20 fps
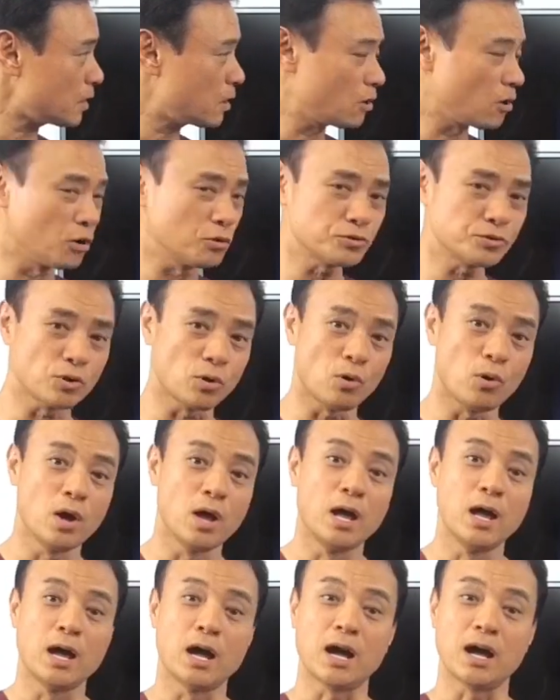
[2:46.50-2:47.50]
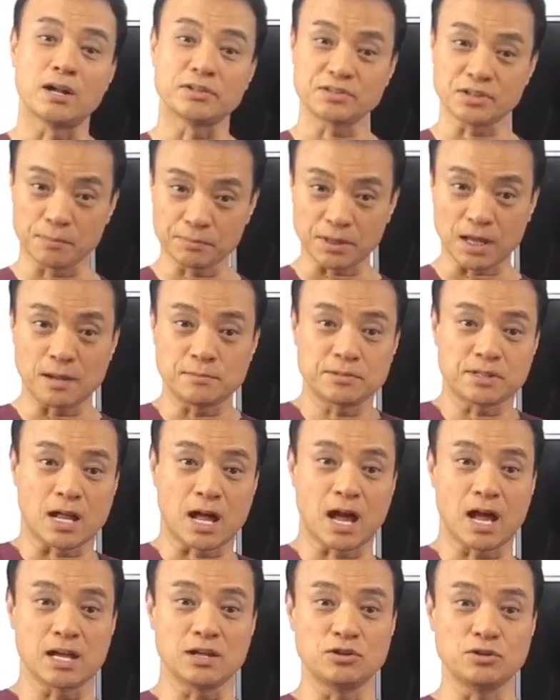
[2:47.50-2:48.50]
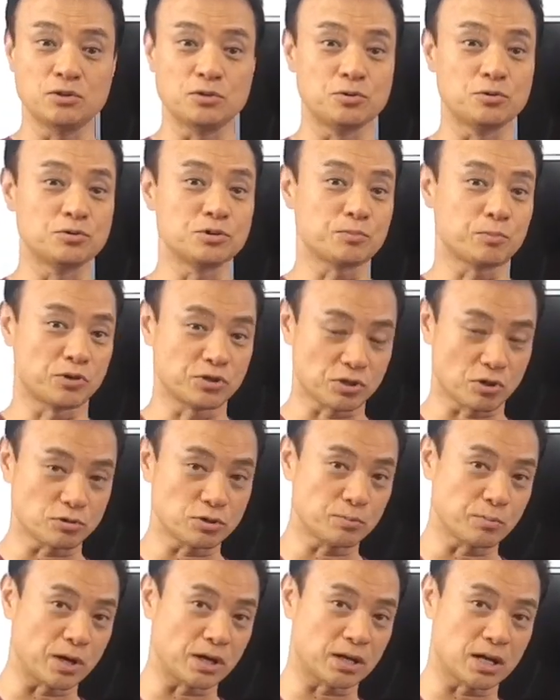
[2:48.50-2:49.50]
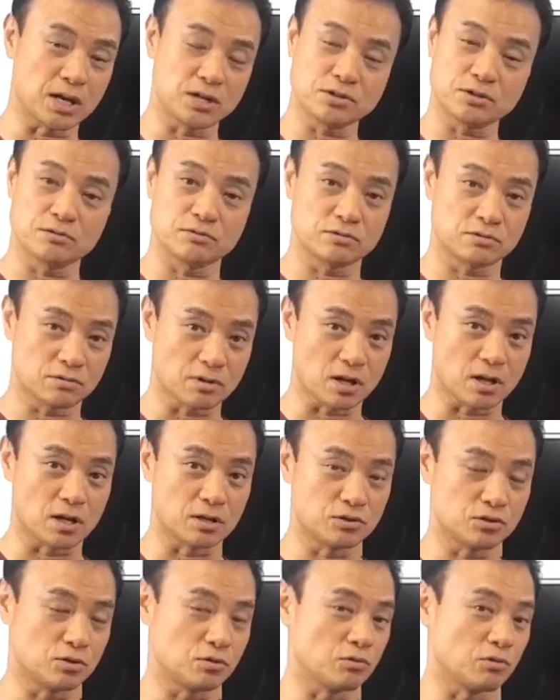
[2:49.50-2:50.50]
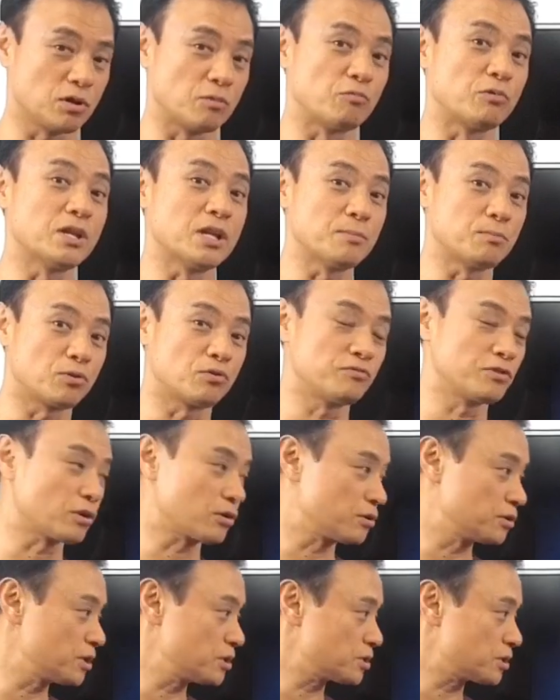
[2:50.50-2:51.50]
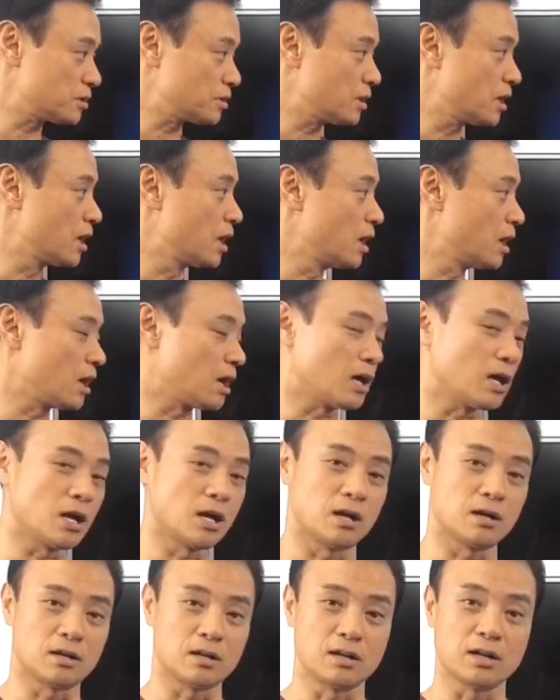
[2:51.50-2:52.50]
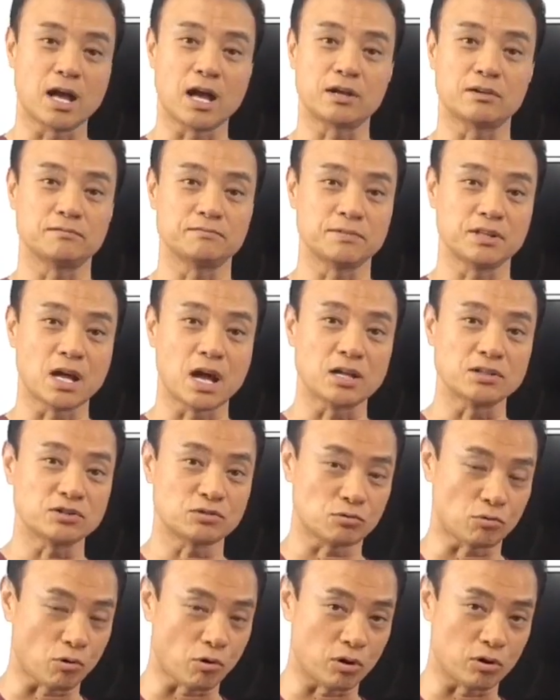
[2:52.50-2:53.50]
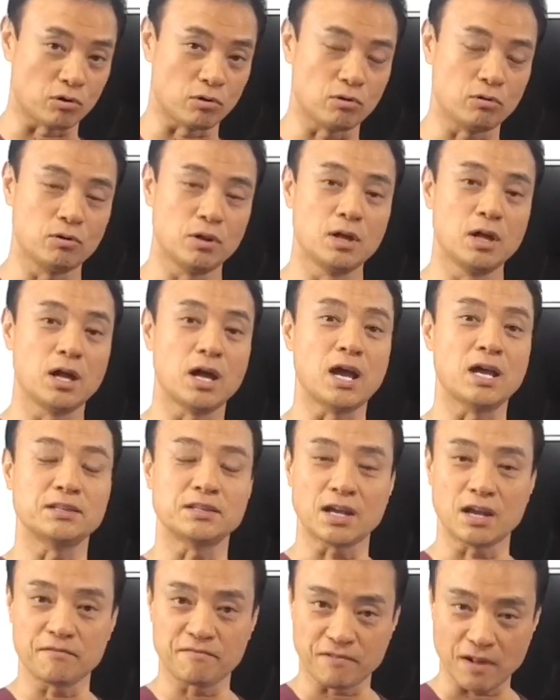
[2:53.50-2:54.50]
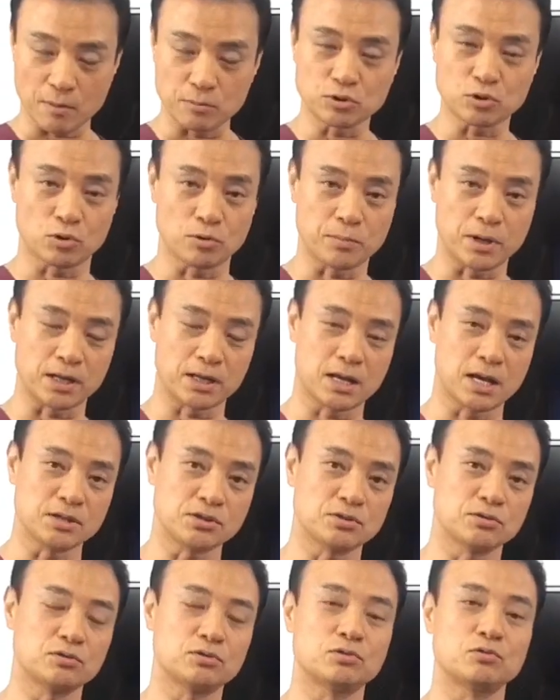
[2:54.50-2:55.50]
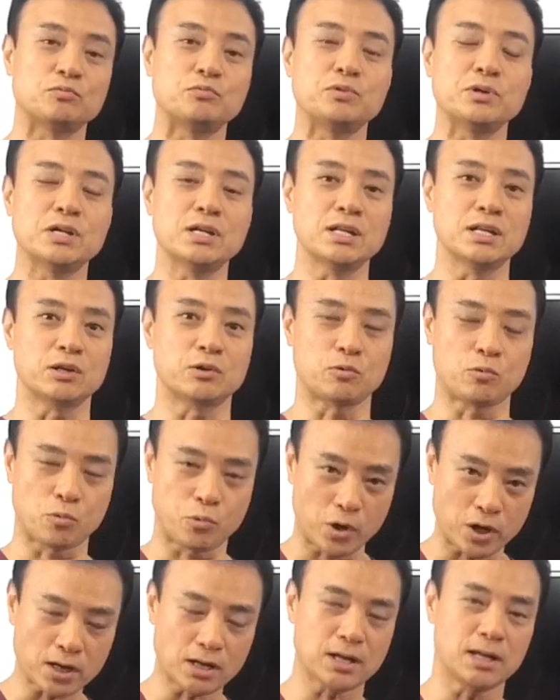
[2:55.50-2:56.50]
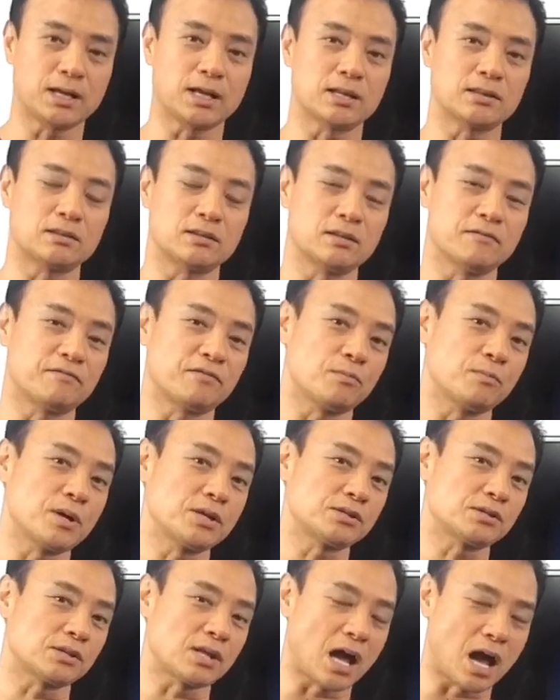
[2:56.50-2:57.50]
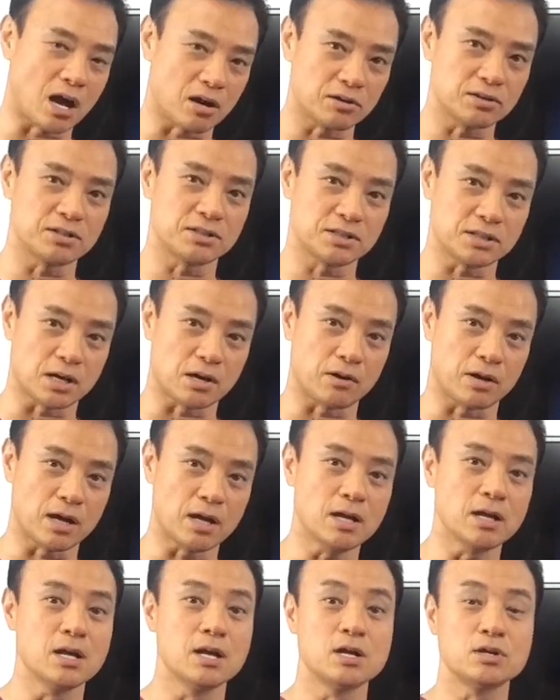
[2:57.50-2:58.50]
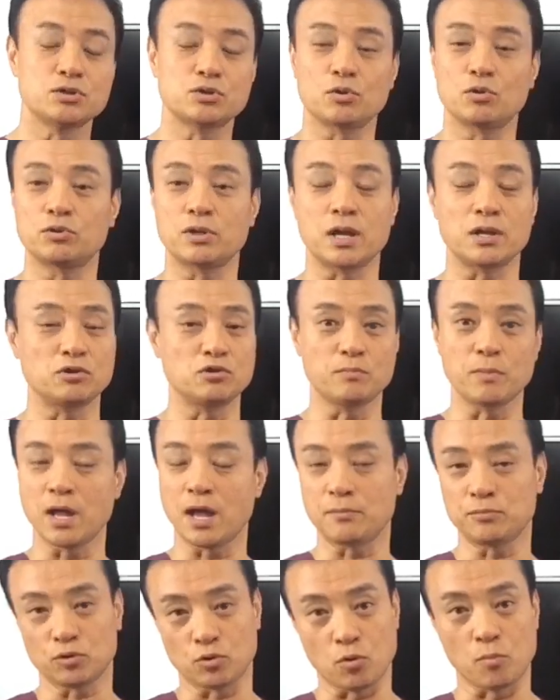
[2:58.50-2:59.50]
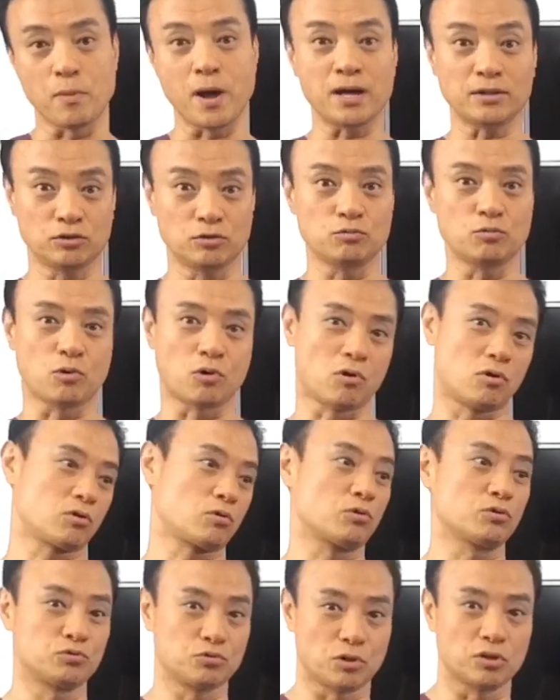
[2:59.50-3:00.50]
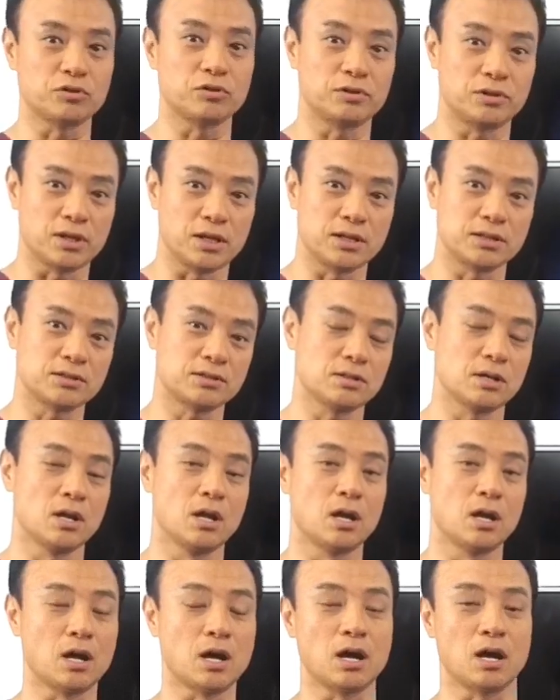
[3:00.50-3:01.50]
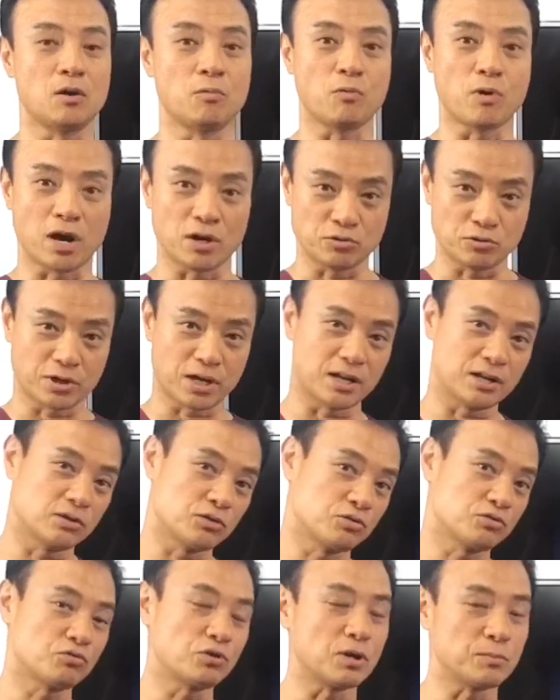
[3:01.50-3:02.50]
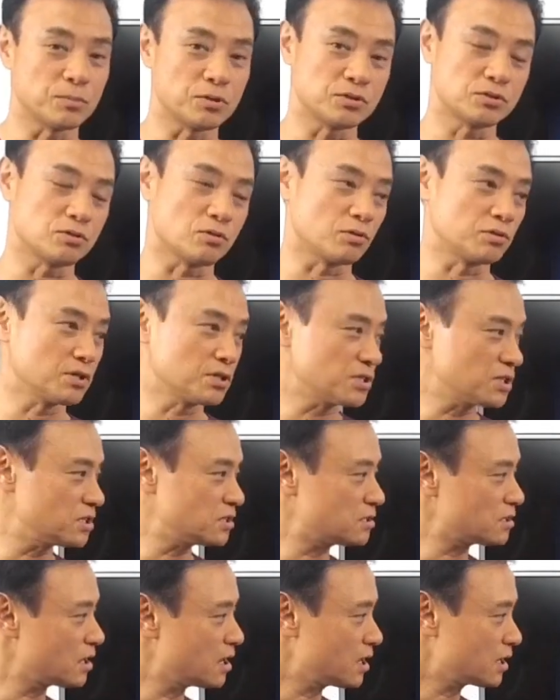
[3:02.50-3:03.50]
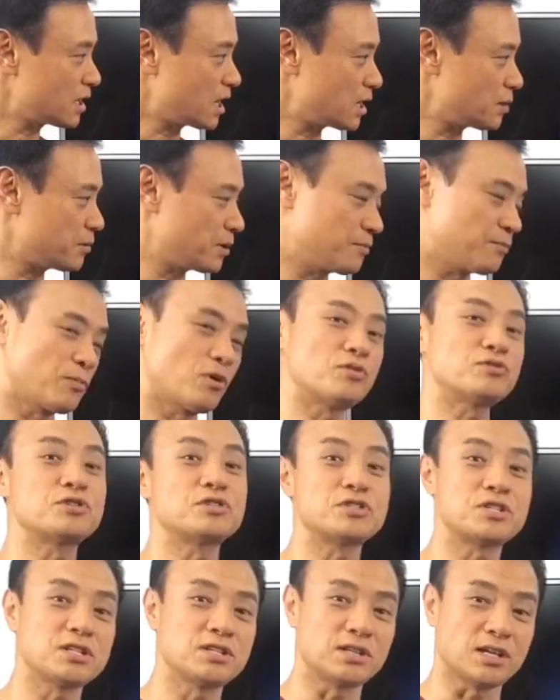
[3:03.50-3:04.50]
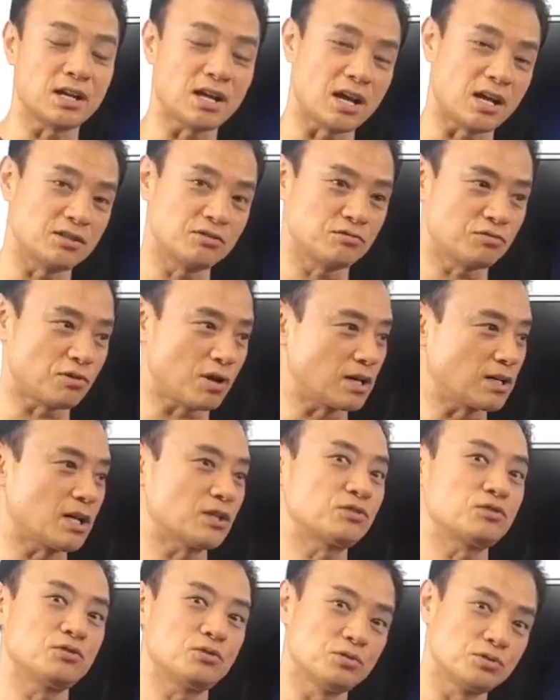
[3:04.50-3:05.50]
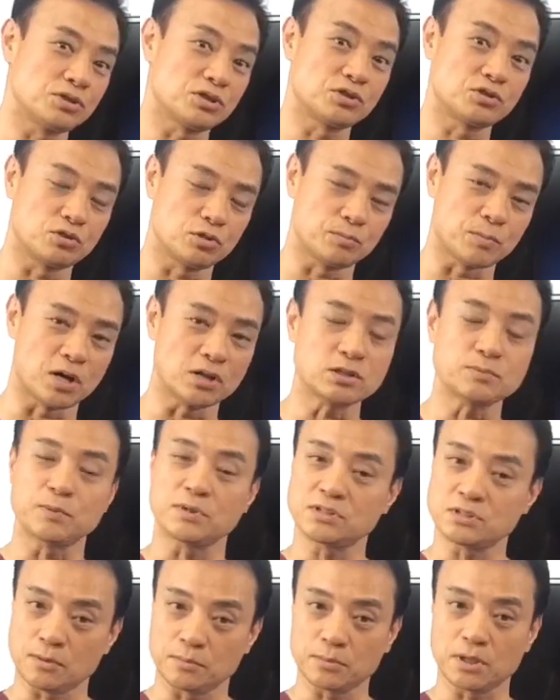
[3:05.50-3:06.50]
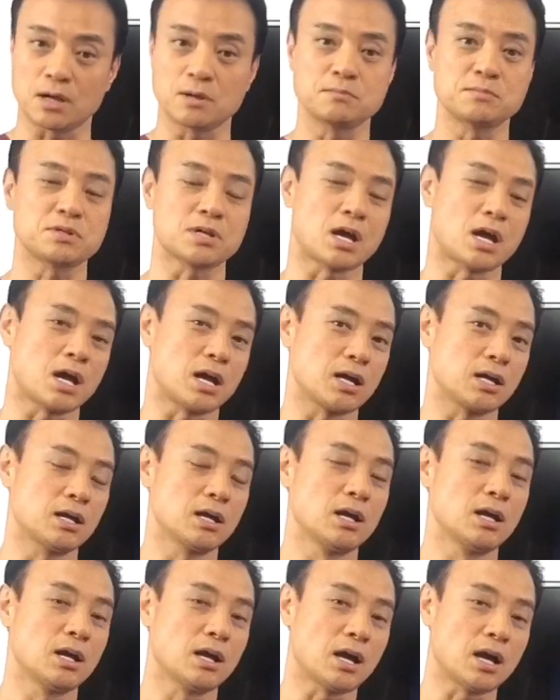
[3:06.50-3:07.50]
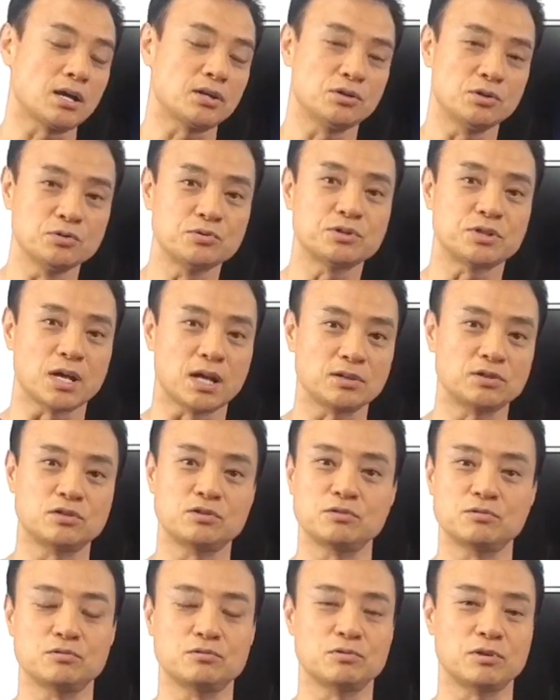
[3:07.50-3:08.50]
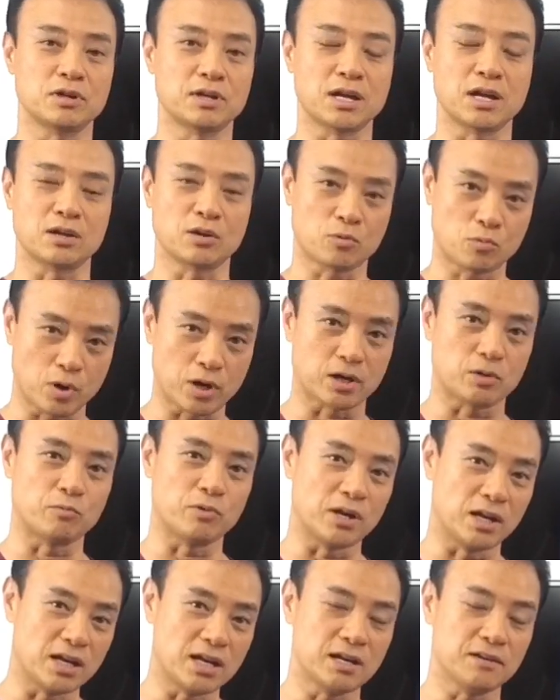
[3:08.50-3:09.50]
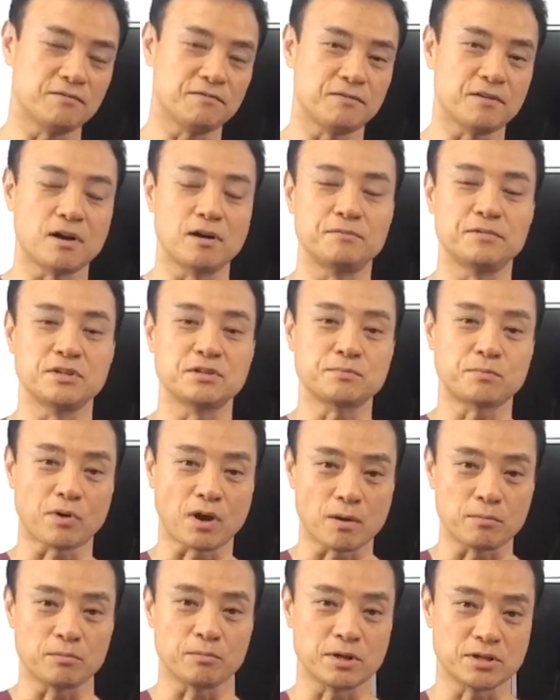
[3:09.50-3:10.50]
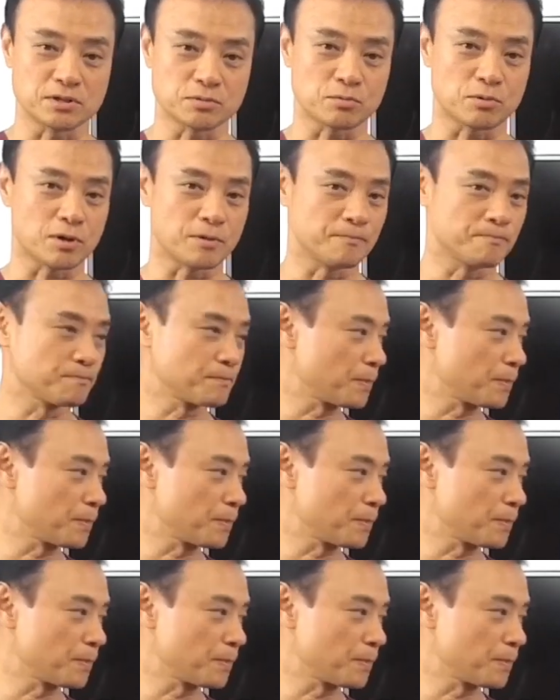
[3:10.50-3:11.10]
Also, sometimes I use prescription medications to really improve your condition. A lot of non-steroidal anti-inflammatory medication to really quickly get the inflammation out of this area, so that you may have to go back to work or do other things while you're getting the treatment. So this is kind of an emergency thing. I try not to use this too much, but sometimes I use that to get a quick relief of this problem as well.